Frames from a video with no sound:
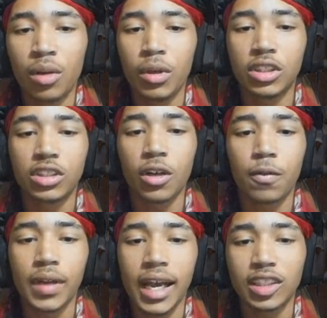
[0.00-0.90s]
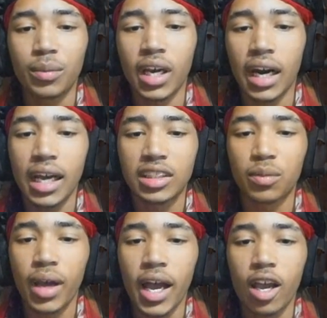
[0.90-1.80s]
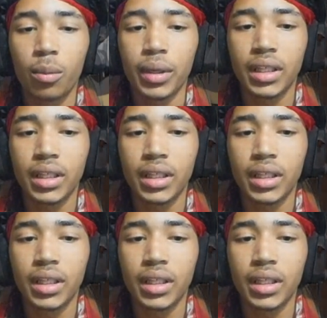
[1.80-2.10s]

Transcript: Misuto flashed me a wry smile, but